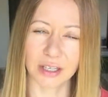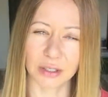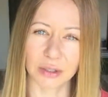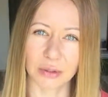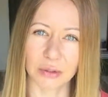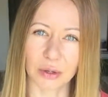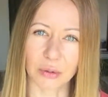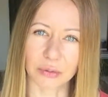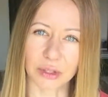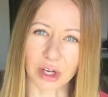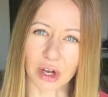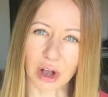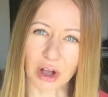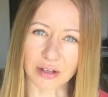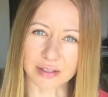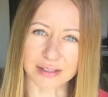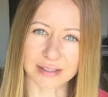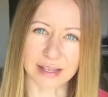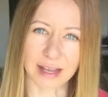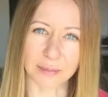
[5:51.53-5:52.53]
the
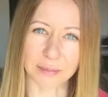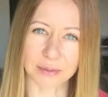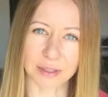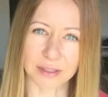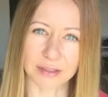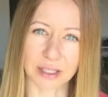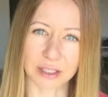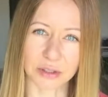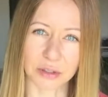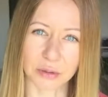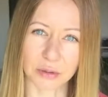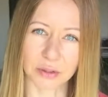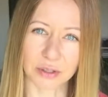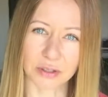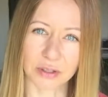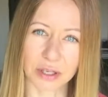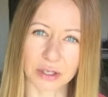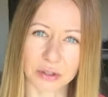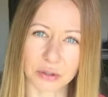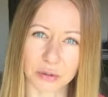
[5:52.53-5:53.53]
concept that
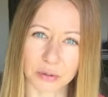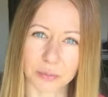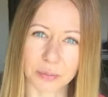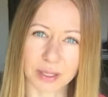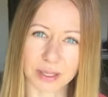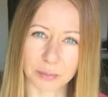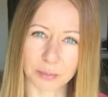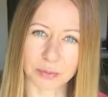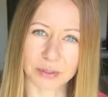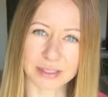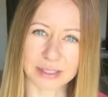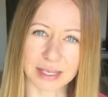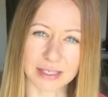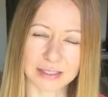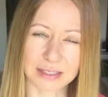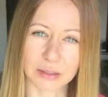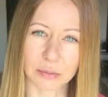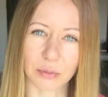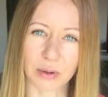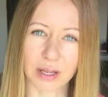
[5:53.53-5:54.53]
you're being
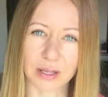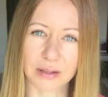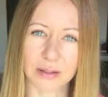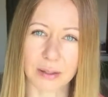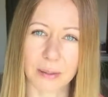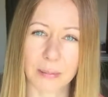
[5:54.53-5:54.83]
presented with.